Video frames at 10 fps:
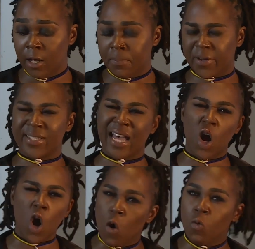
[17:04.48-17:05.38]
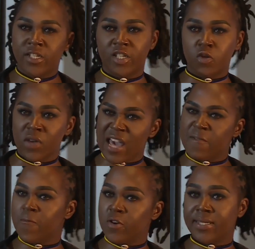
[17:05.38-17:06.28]
because I owe it to
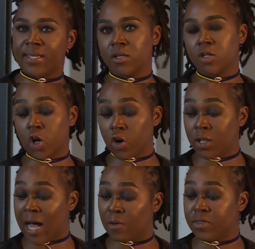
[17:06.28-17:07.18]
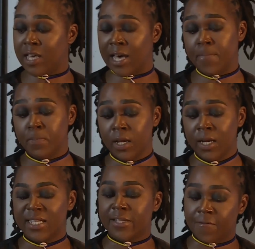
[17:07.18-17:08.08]
every single girl out there
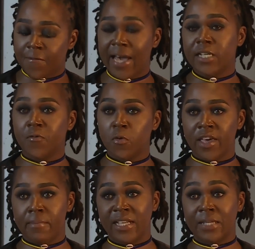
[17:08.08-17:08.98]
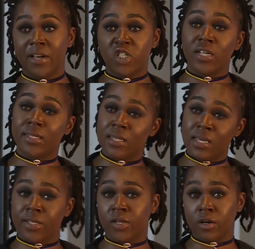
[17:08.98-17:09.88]
to fight for them as much as
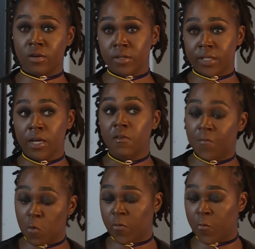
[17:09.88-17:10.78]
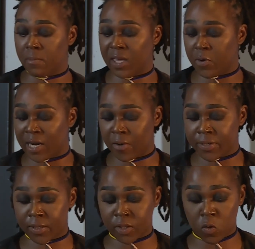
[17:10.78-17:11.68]
these girls fought for me when I
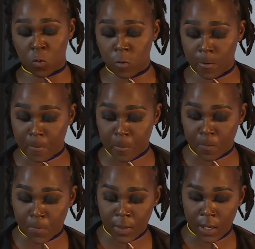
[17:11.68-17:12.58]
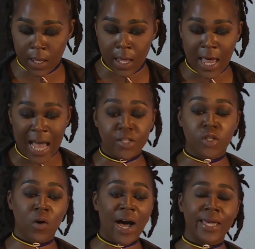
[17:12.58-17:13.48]
was in school. And
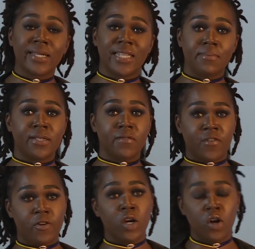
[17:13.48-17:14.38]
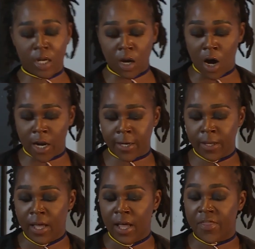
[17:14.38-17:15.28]
so I accepted very early on
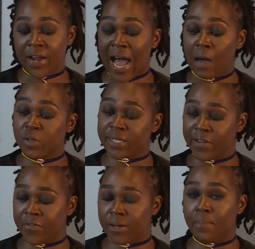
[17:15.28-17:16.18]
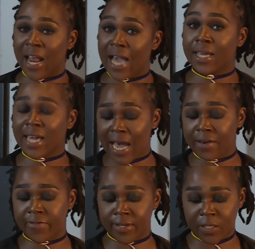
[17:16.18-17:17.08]
that I was given a blank
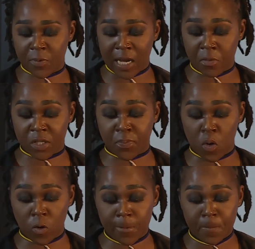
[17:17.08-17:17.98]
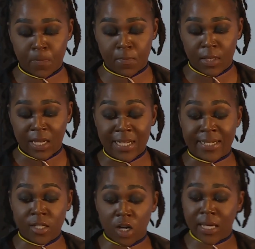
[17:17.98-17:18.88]
canvas when I was born. It
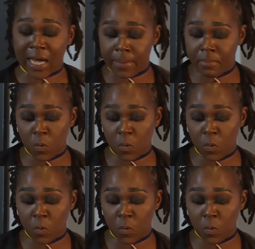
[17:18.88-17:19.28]
did not come